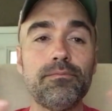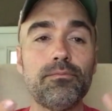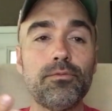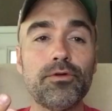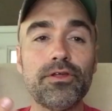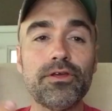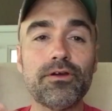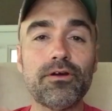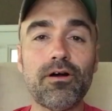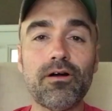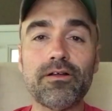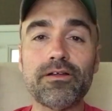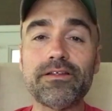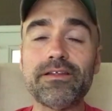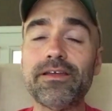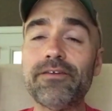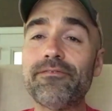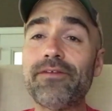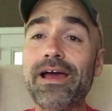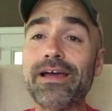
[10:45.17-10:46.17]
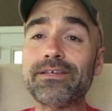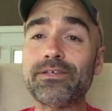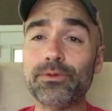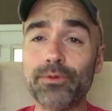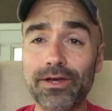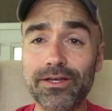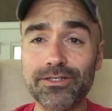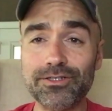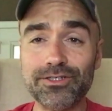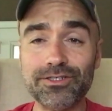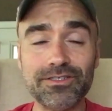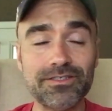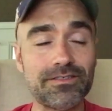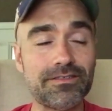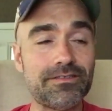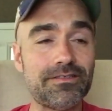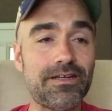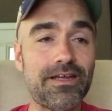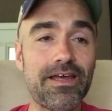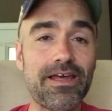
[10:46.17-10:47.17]
what do you call it,
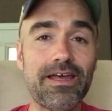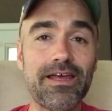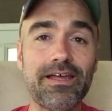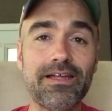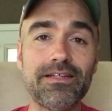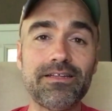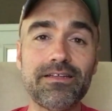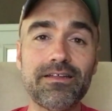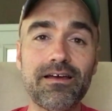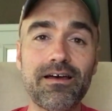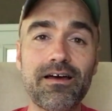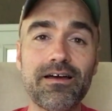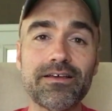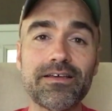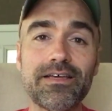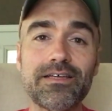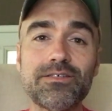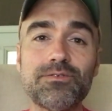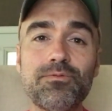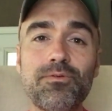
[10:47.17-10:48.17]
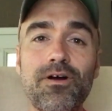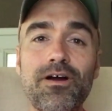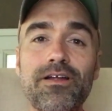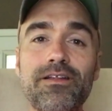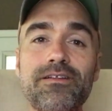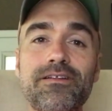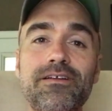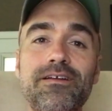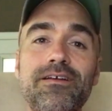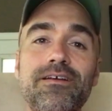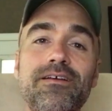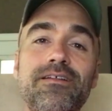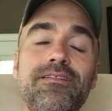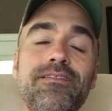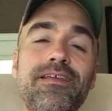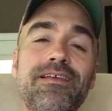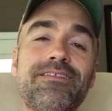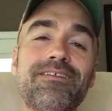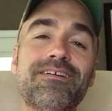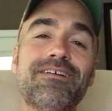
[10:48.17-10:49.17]
evacuation. And uh, guess what?
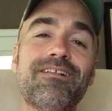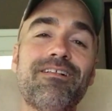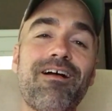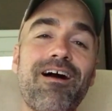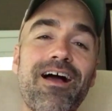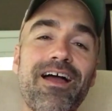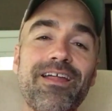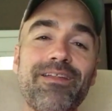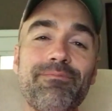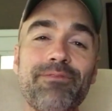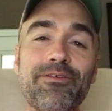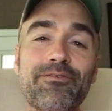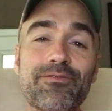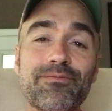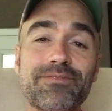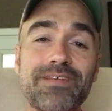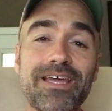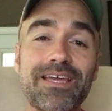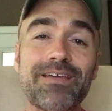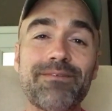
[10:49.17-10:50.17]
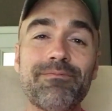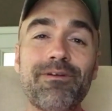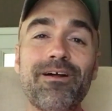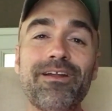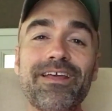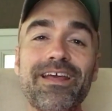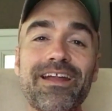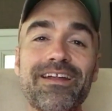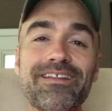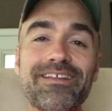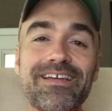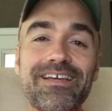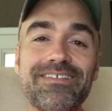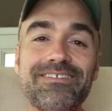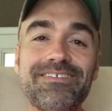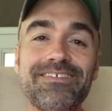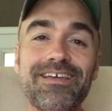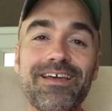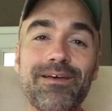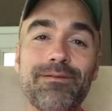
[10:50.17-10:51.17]
They declined me from taking money out of the A
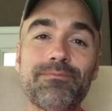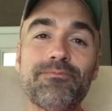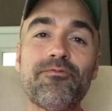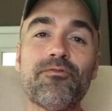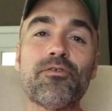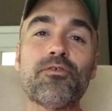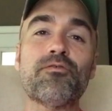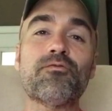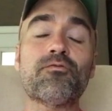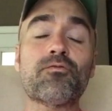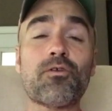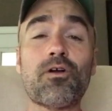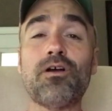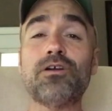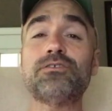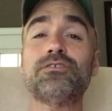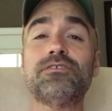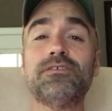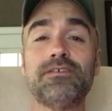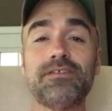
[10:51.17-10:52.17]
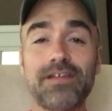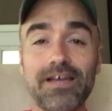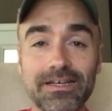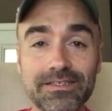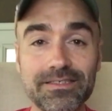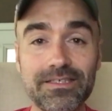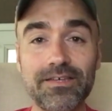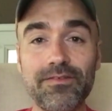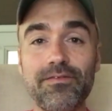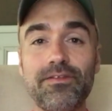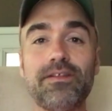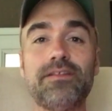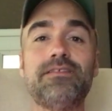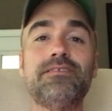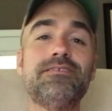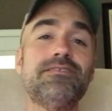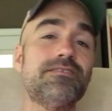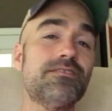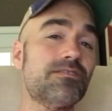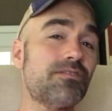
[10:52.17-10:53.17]
T M for fraudulent activity.
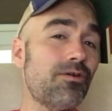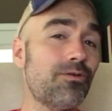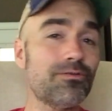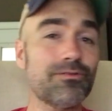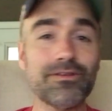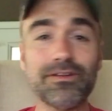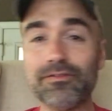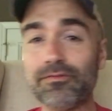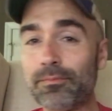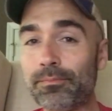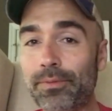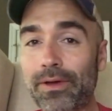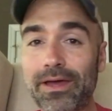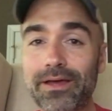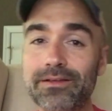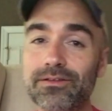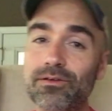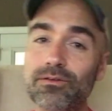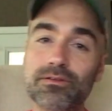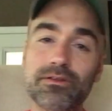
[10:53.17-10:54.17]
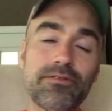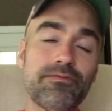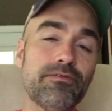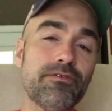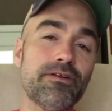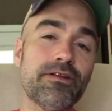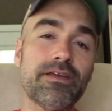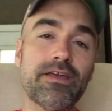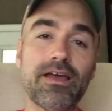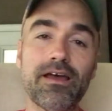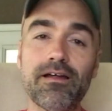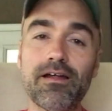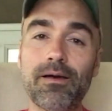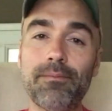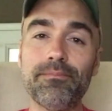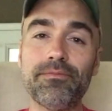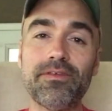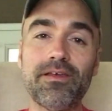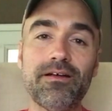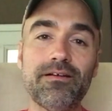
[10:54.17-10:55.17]
This is totally different bank, totally different account.
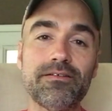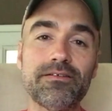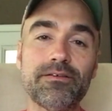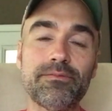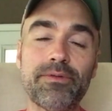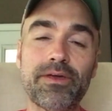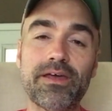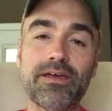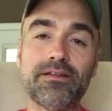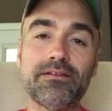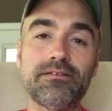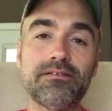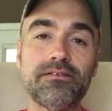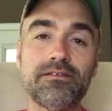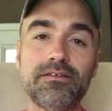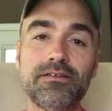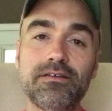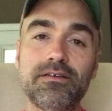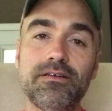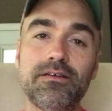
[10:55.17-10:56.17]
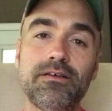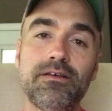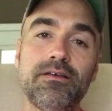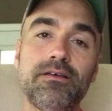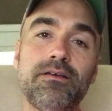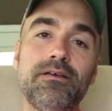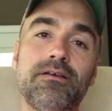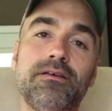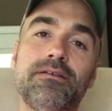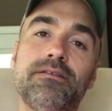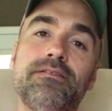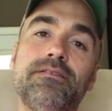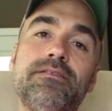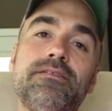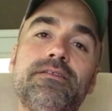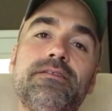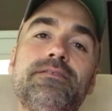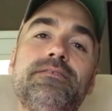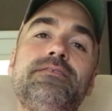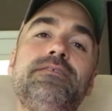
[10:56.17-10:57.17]
I'm telling you, man.
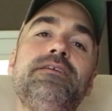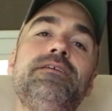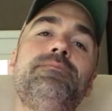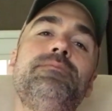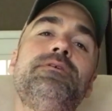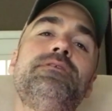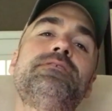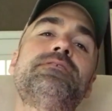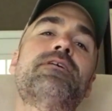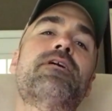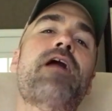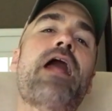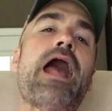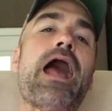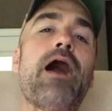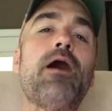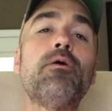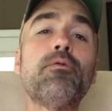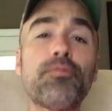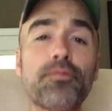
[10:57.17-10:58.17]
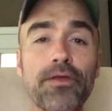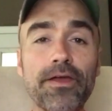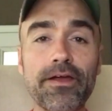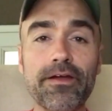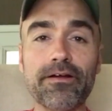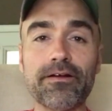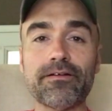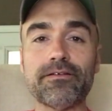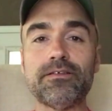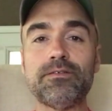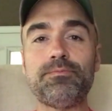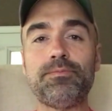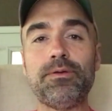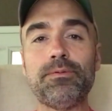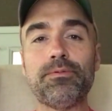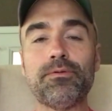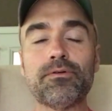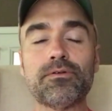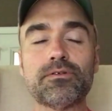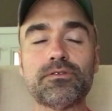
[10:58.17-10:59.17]
The demons are out there. These
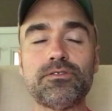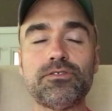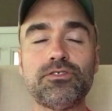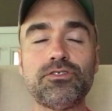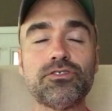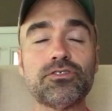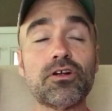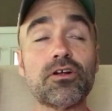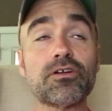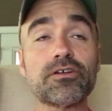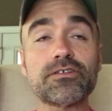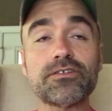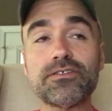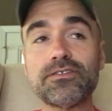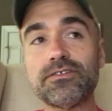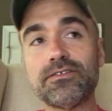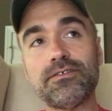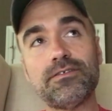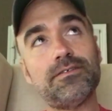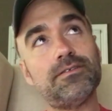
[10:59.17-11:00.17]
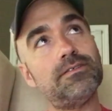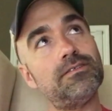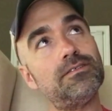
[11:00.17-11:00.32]
people are jerks.